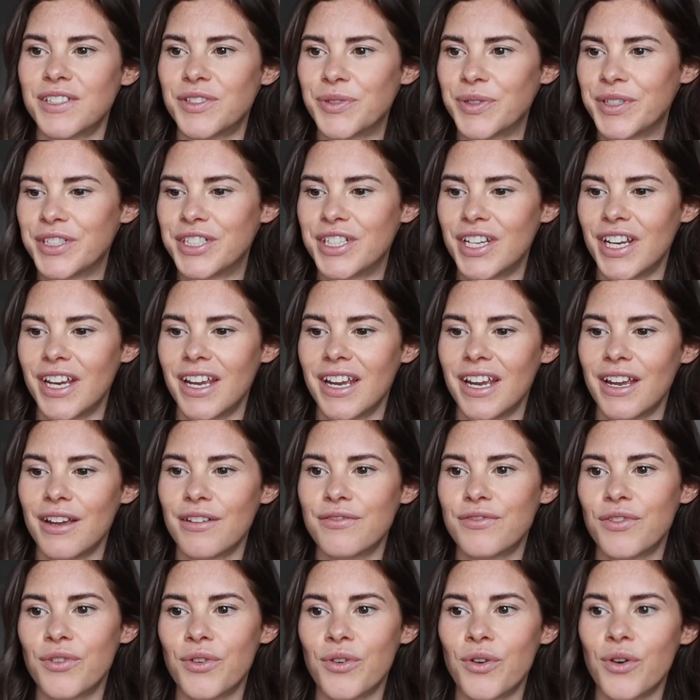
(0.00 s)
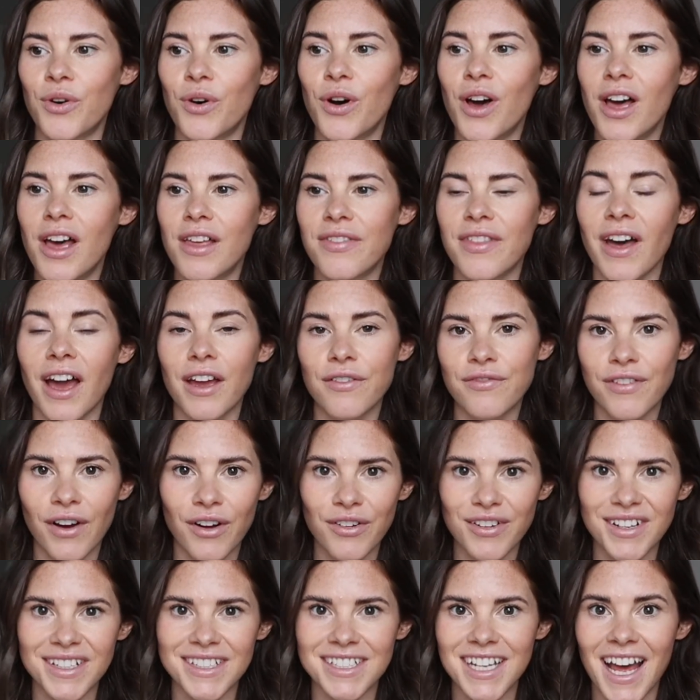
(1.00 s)
to achieve, or that I
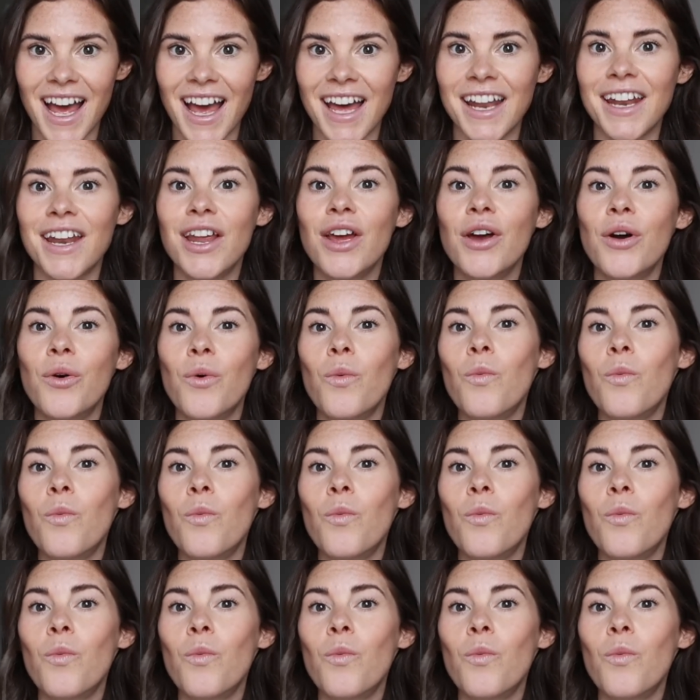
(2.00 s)
felt content,